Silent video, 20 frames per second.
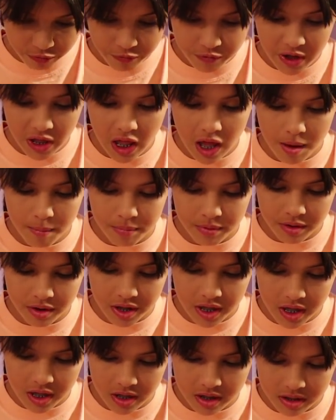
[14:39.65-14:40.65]
fill up
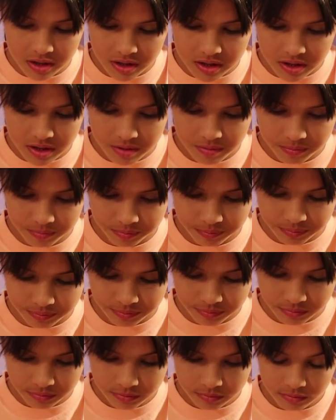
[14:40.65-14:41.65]
these
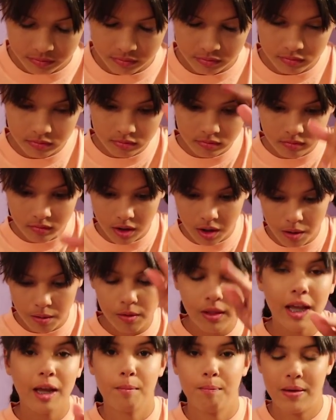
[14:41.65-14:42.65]

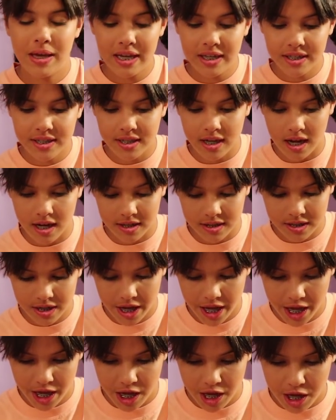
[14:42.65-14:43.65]
like pizzas,
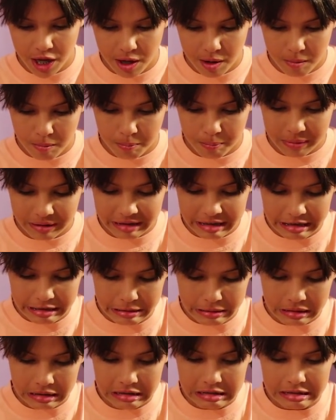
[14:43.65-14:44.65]
but
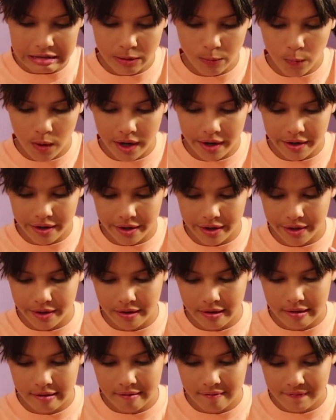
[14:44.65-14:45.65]
then you also want
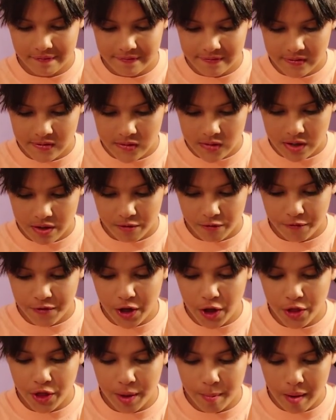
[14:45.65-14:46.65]
to
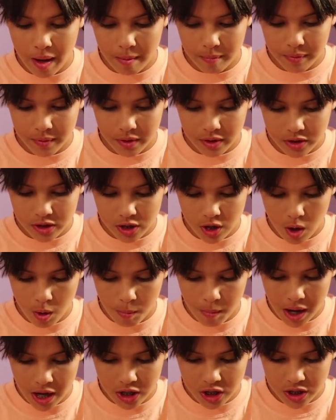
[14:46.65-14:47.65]
fill them up
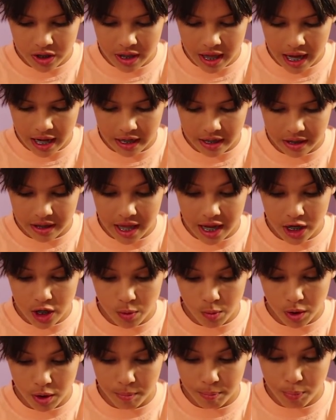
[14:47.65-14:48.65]
so much that then
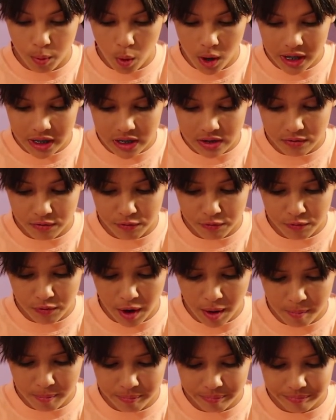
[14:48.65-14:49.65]
you earn points
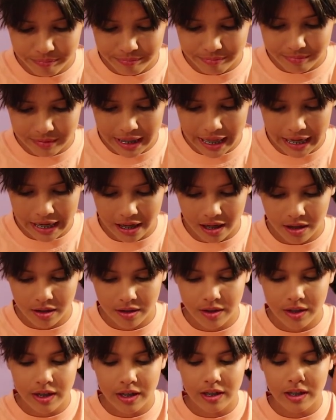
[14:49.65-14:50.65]
from like
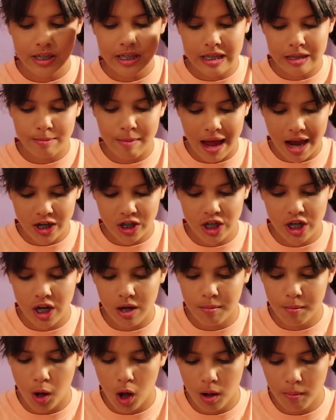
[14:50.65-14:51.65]
smashing
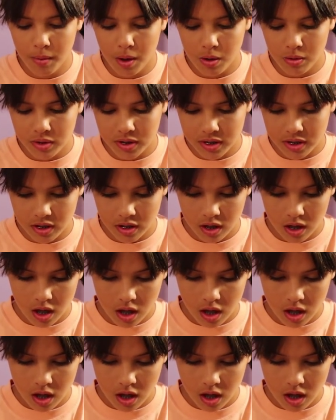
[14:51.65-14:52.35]
them almost.